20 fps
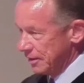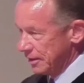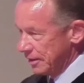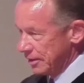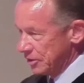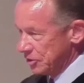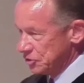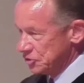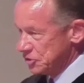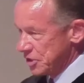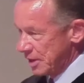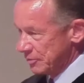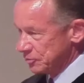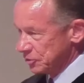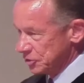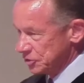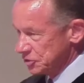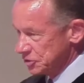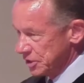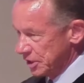In chapter
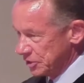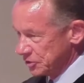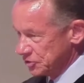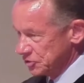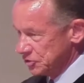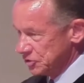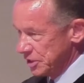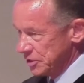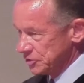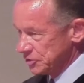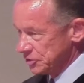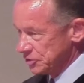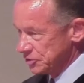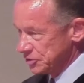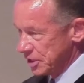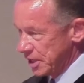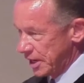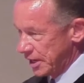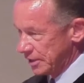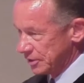6, Jesus
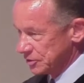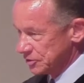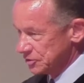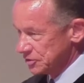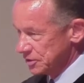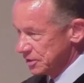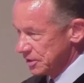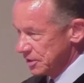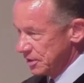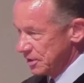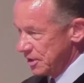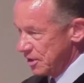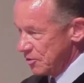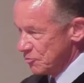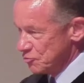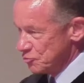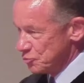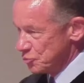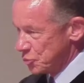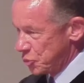says,
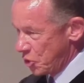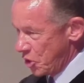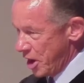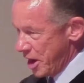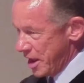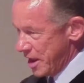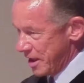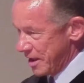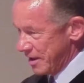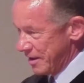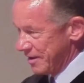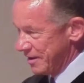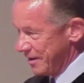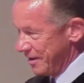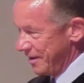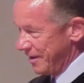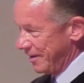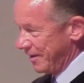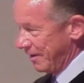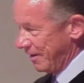pray
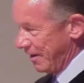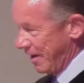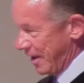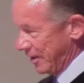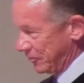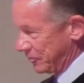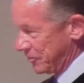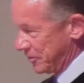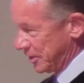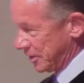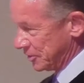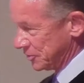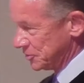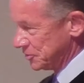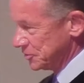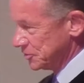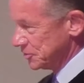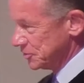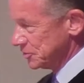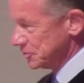like
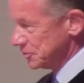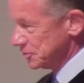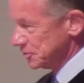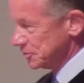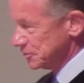this: